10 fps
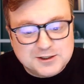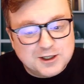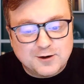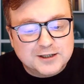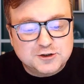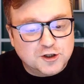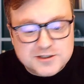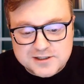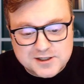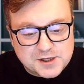I
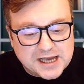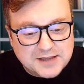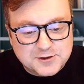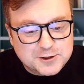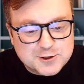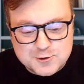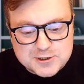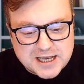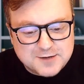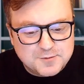trust that the candidates who
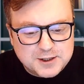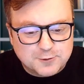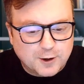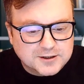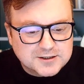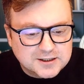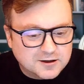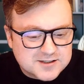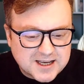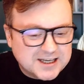send me the writing are
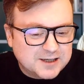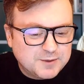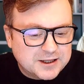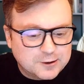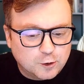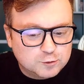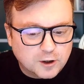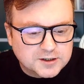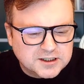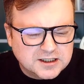sending me their own
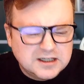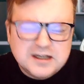writing.